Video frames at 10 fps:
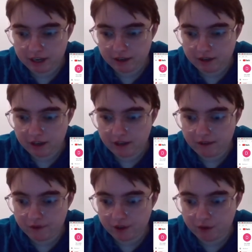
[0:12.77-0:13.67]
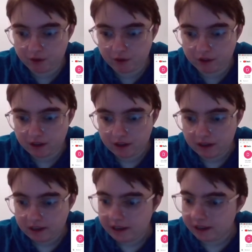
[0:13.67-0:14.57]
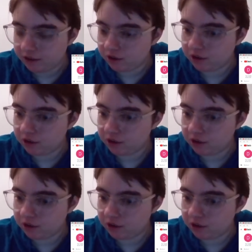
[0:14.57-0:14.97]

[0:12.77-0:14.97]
18 views and